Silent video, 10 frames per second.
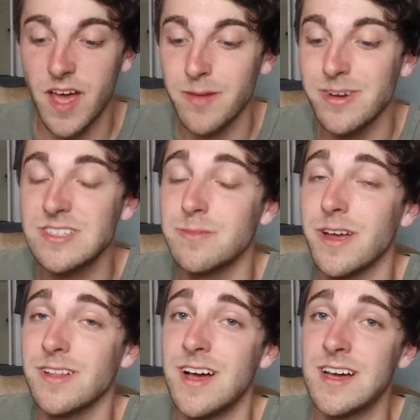I'm raising
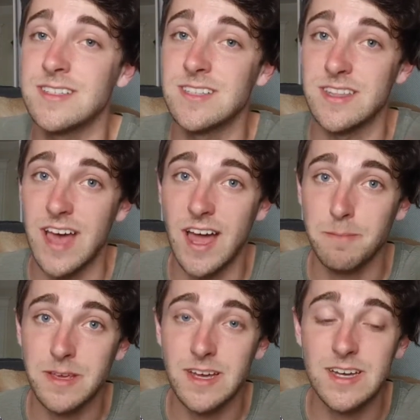my glass to
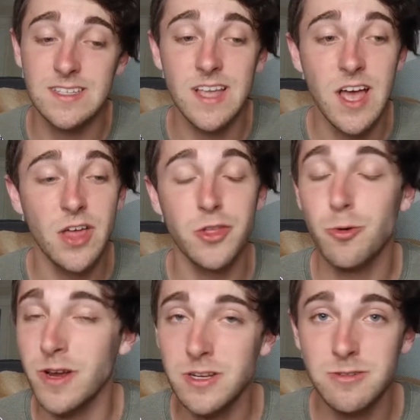that because
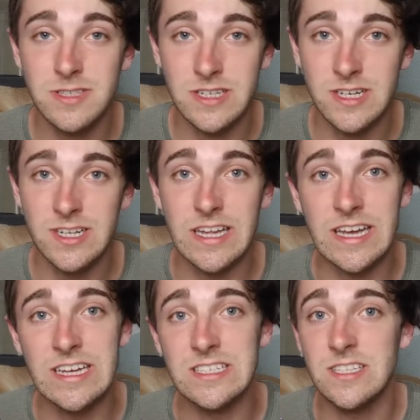the Green New Deal
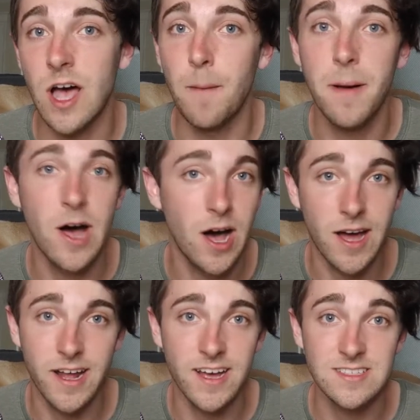is
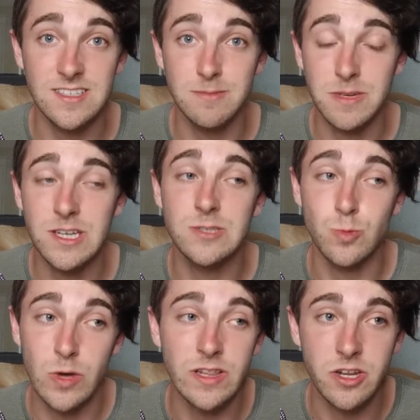upon us
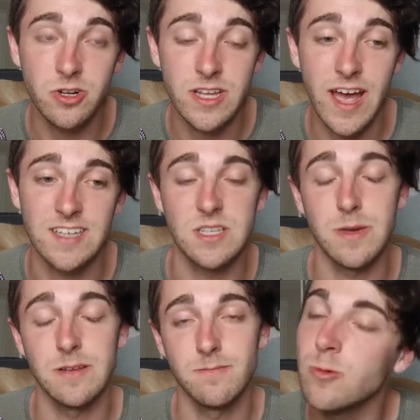because it literally has
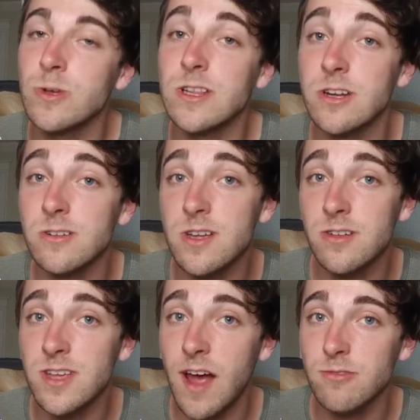to be. We
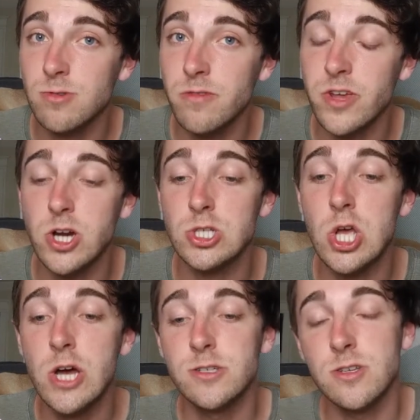literally only have 12
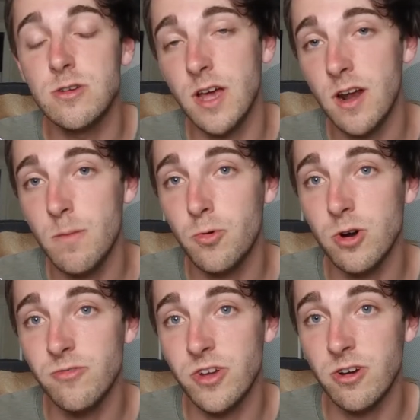years, so you get on
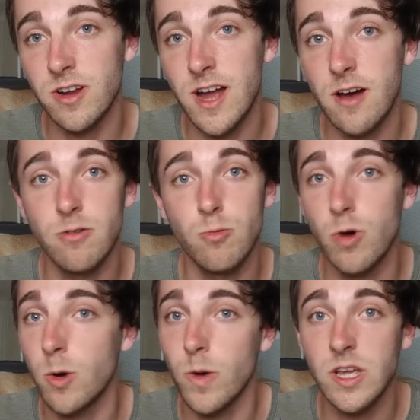board figuring out
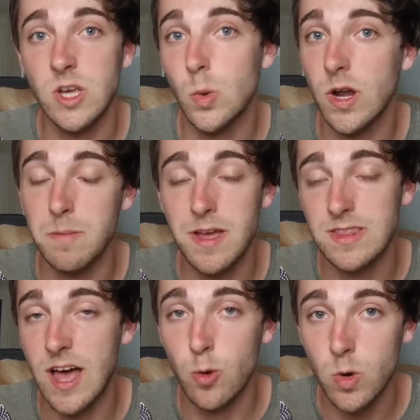what way you wanna
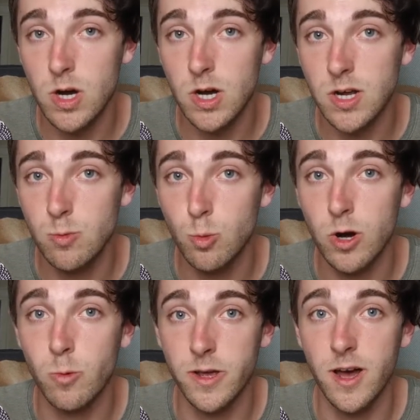make that work
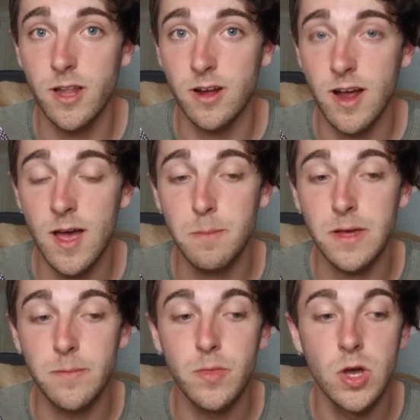where we all are
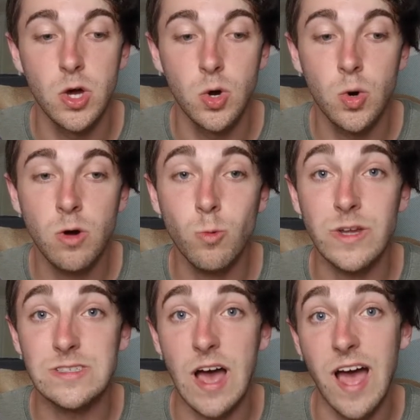happy, or
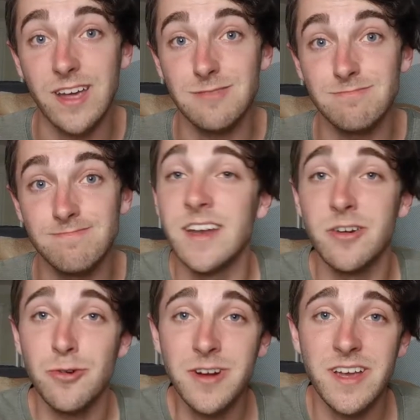we die. And
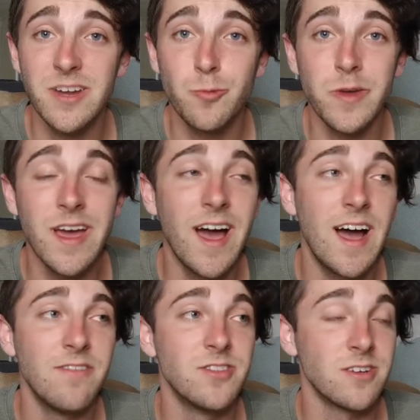in Oregon, we
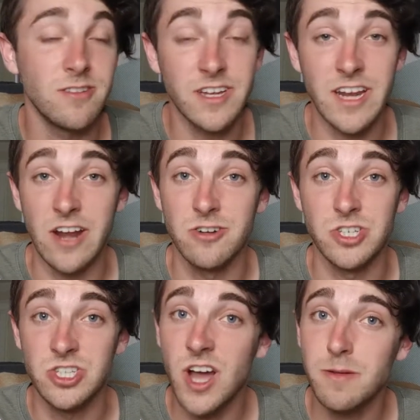have the Clean
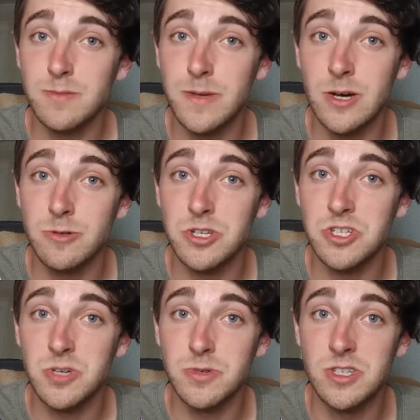Energy Jobs Bill, which
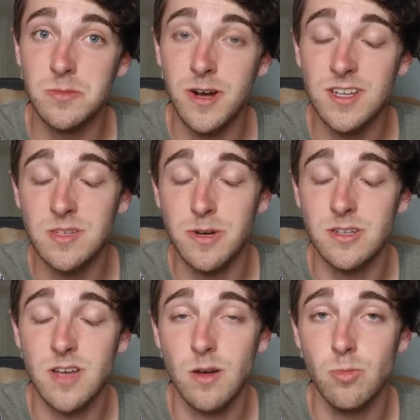is super, super awesome, and
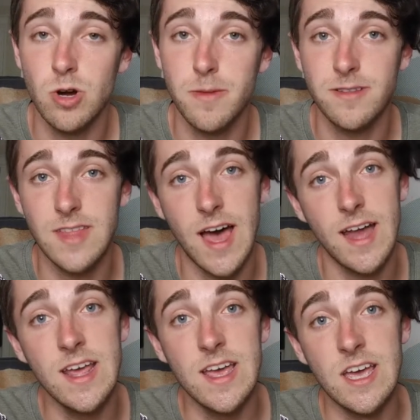I'll talk more about
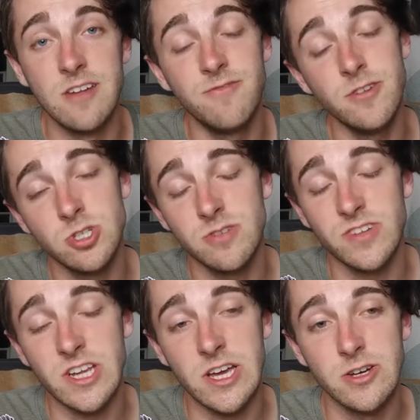that in future
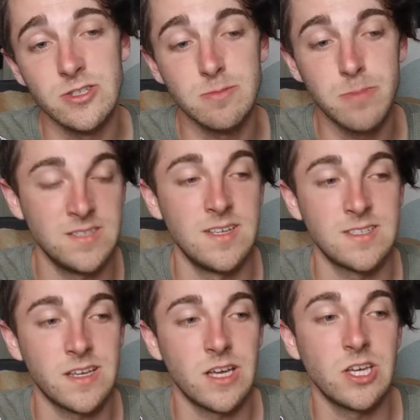videos. This
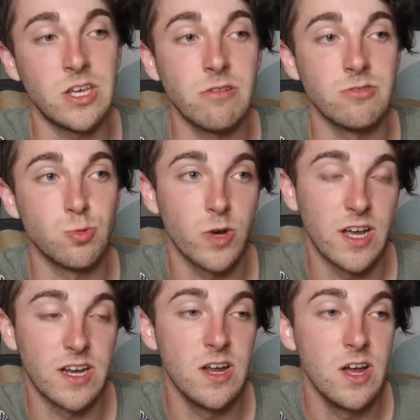is a huge
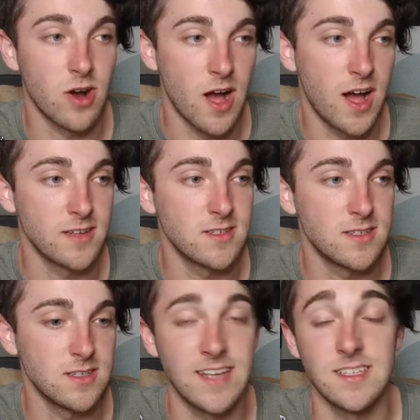win for
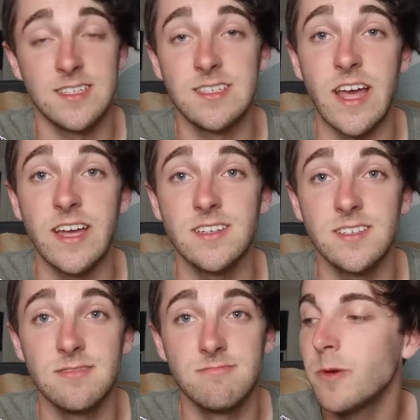us as a
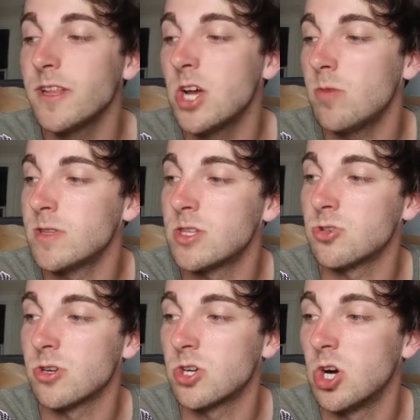state. I really hope that the
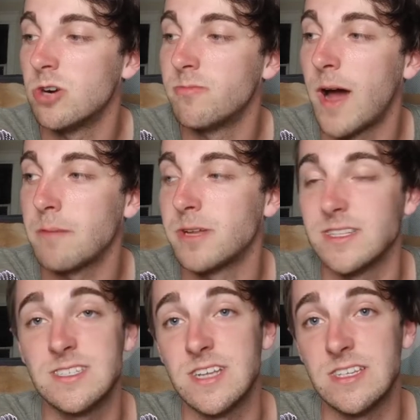Jordan Cove
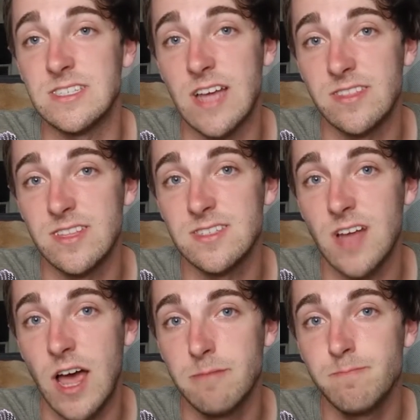Pipeline stays dead this
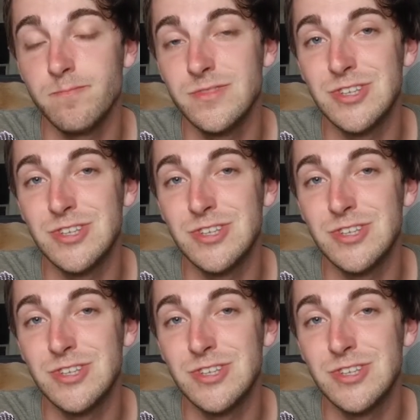time.